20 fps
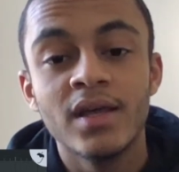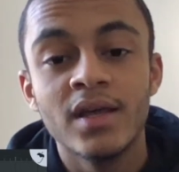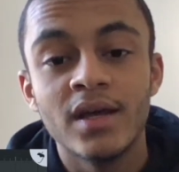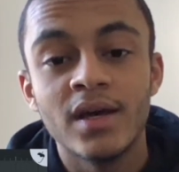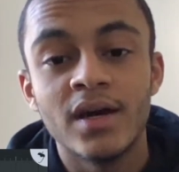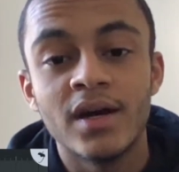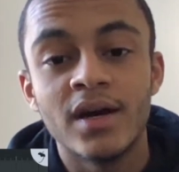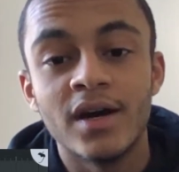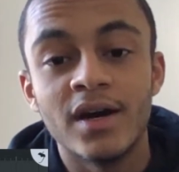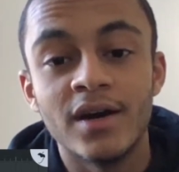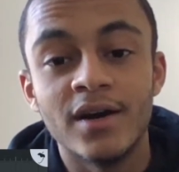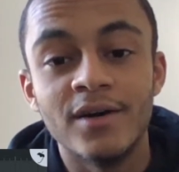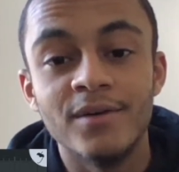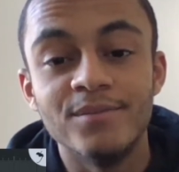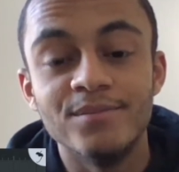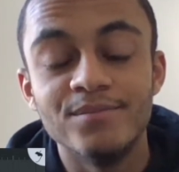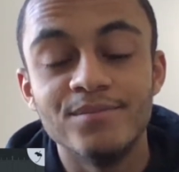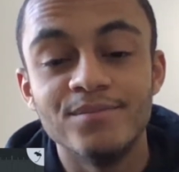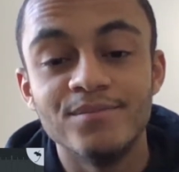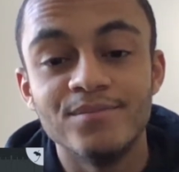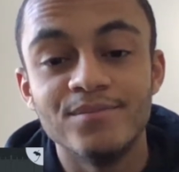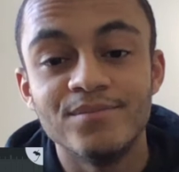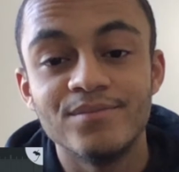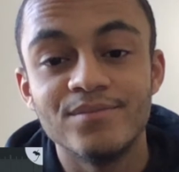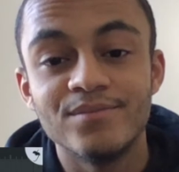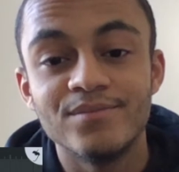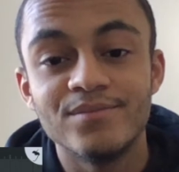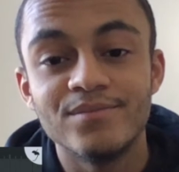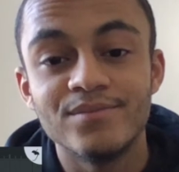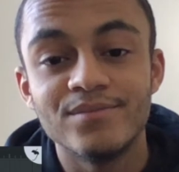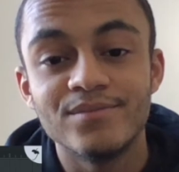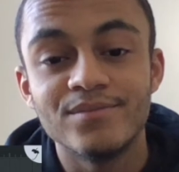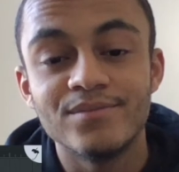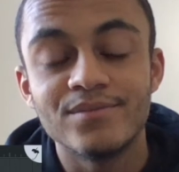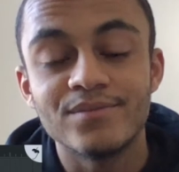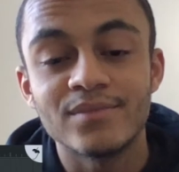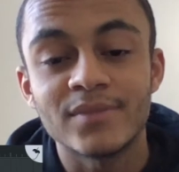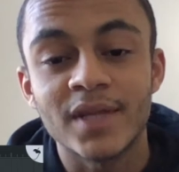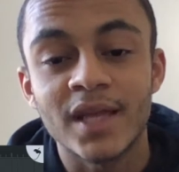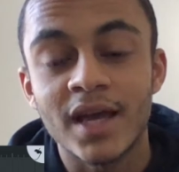Um,
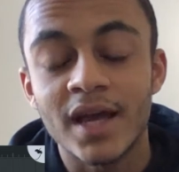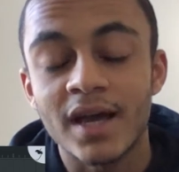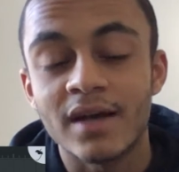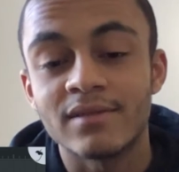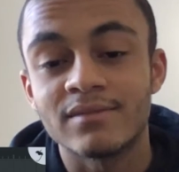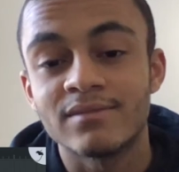yeah,